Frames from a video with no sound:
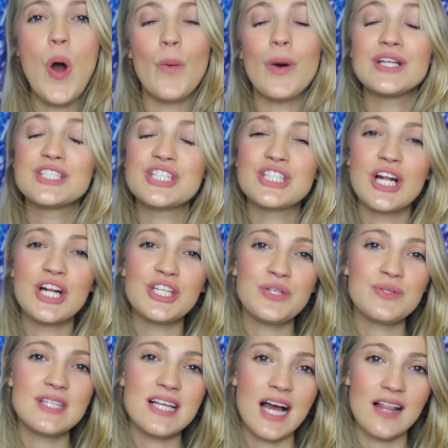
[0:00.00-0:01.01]
want to start
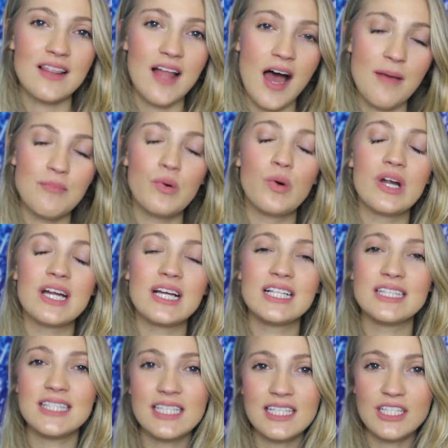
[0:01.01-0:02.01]
using a lot more
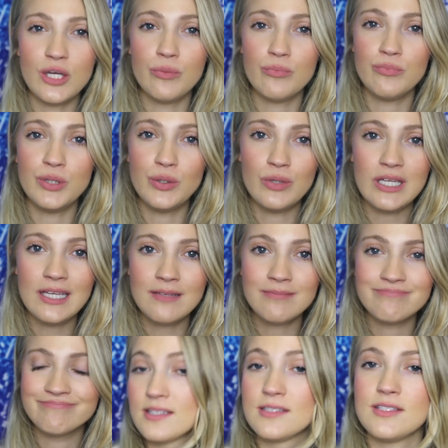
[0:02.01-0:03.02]
clean beauty.